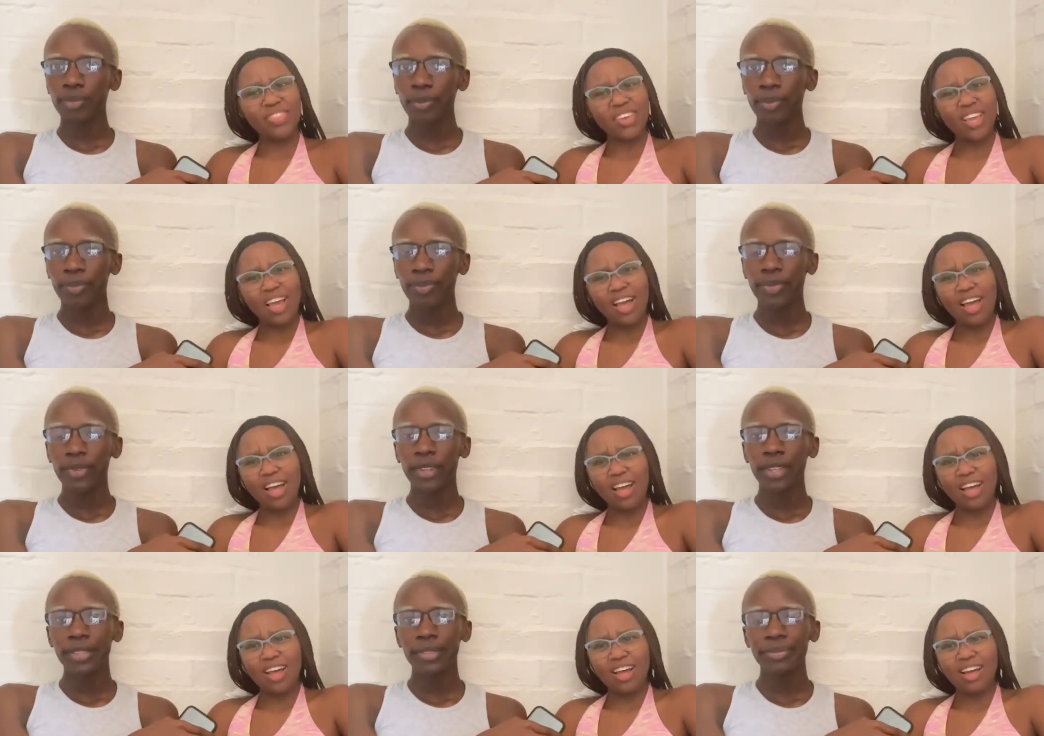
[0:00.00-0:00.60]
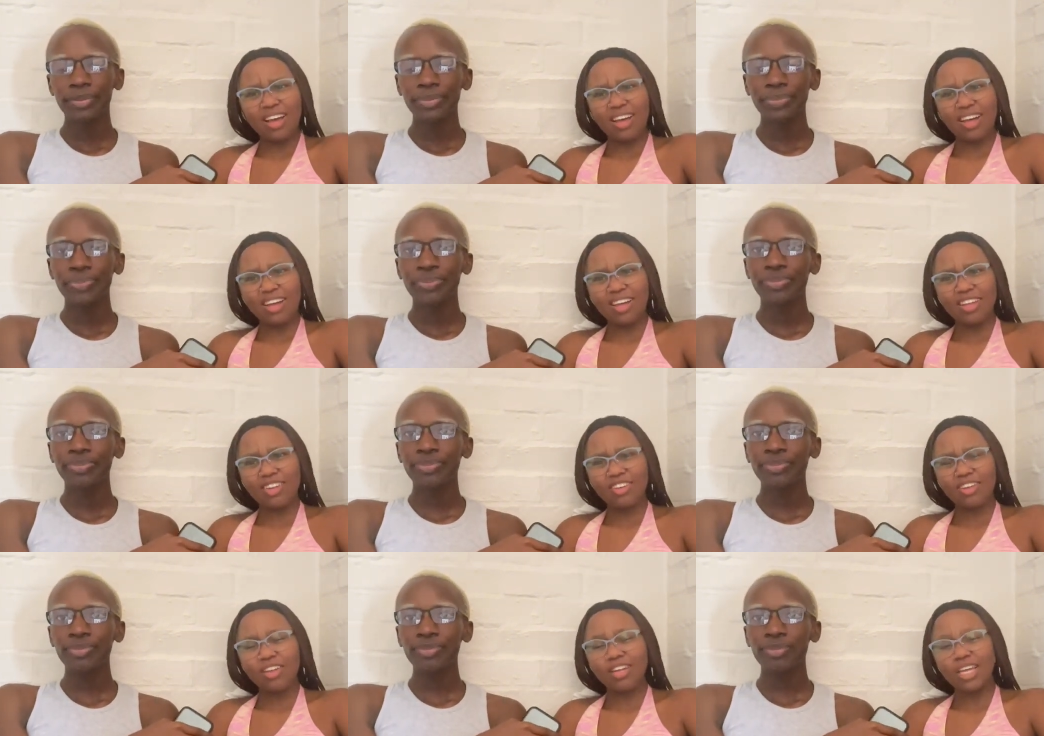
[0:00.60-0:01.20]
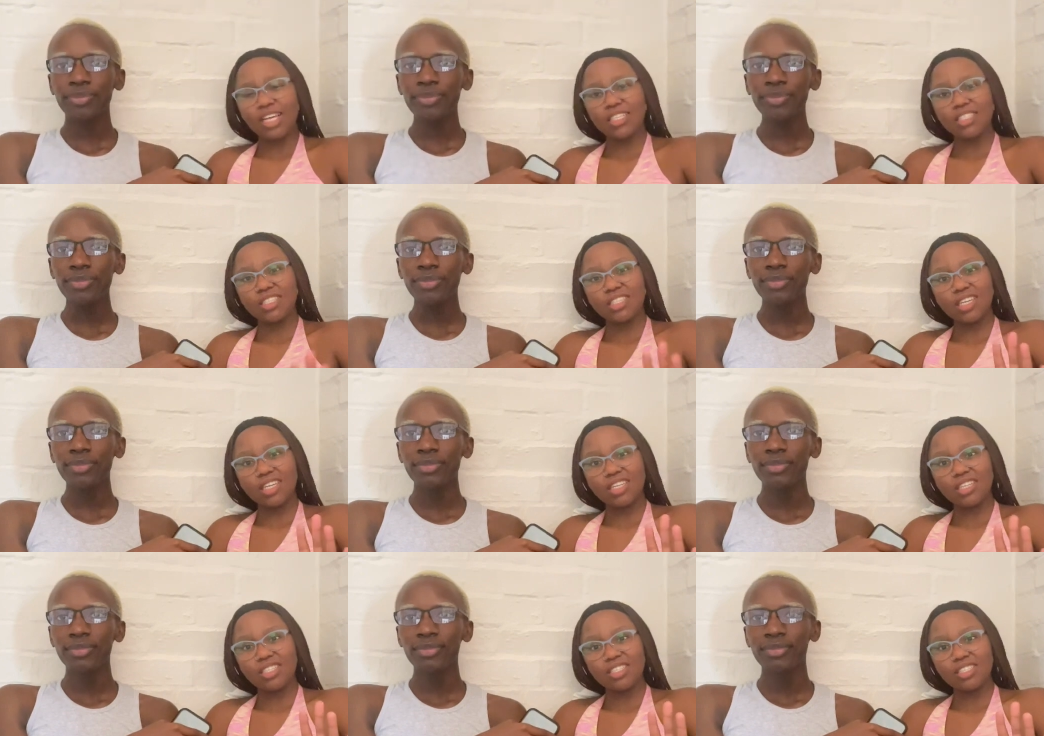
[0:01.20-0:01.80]
Speaker 1: Yeah, not 90
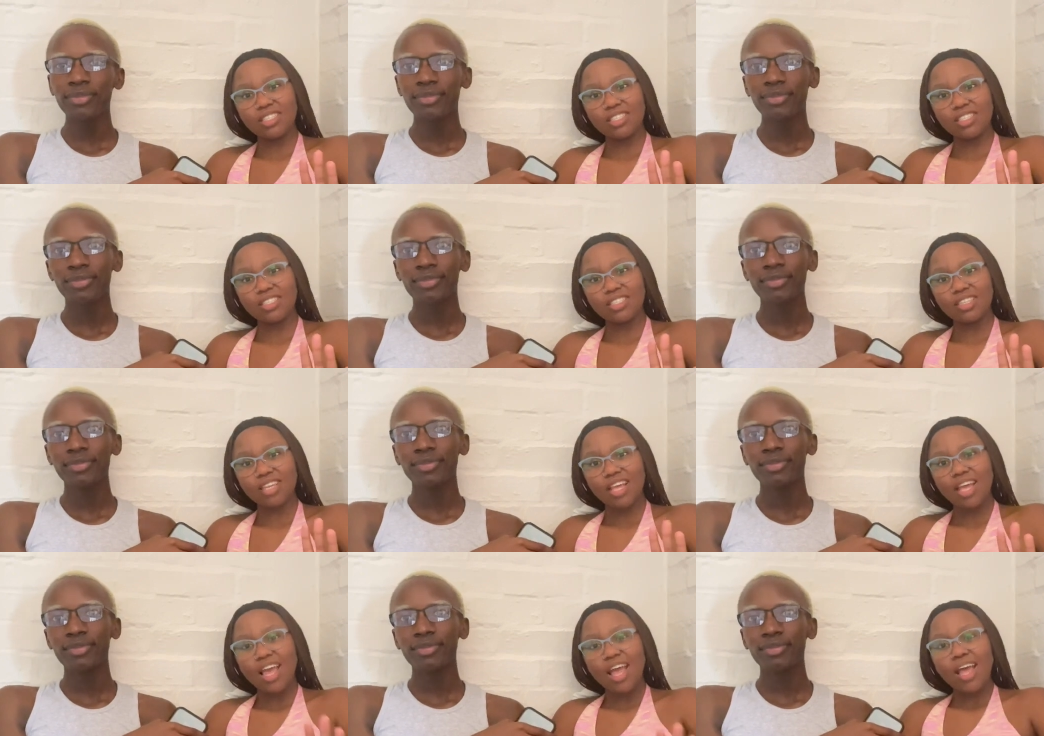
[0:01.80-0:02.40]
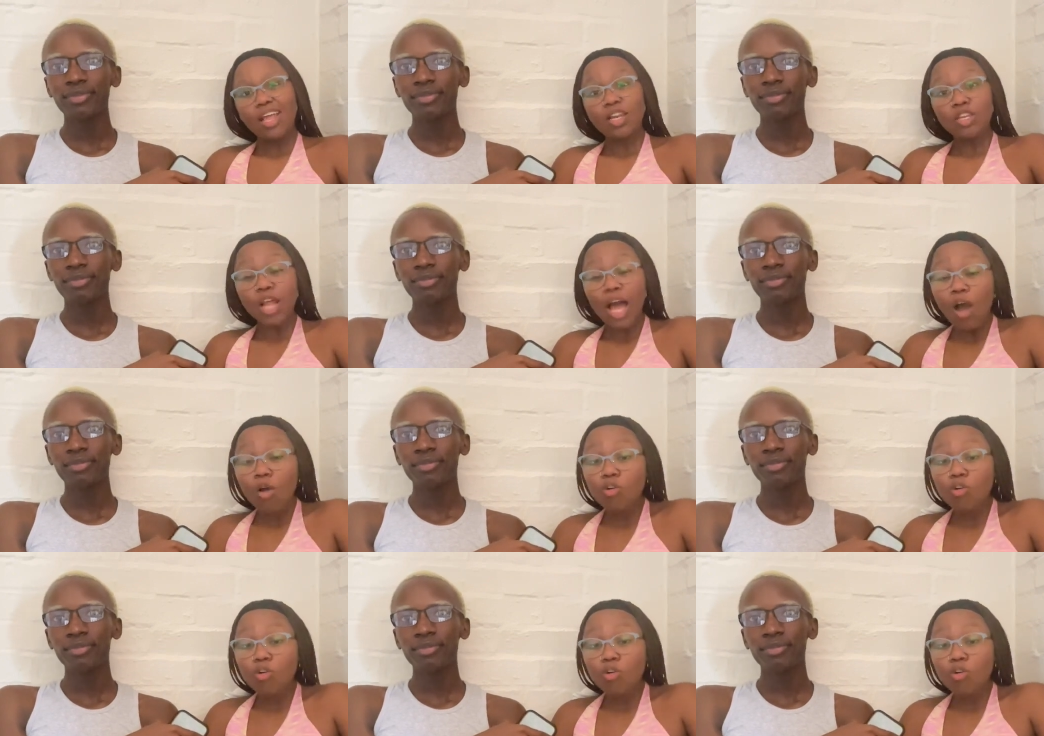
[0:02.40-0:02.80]
days. I